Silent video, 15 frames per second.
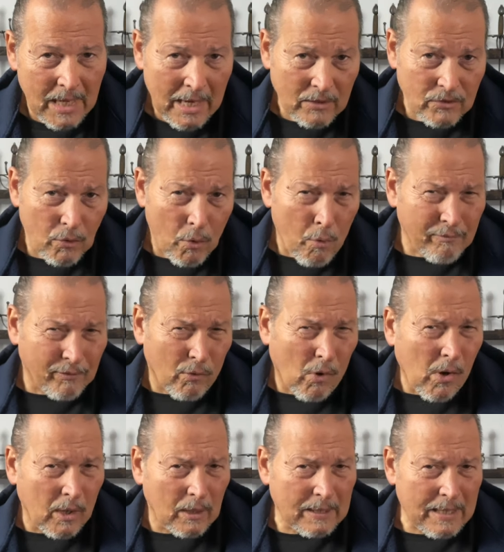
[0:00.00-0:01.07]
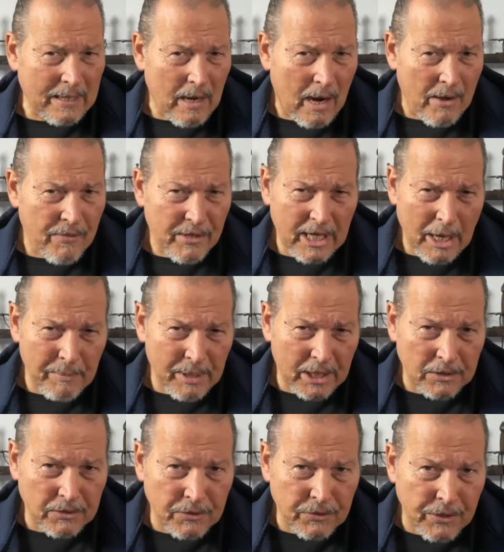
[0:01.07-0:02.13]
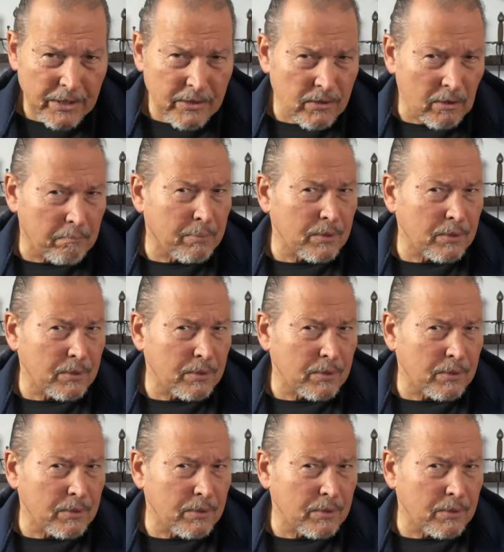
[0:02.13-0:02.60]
So overall, I, I think I'm in a decent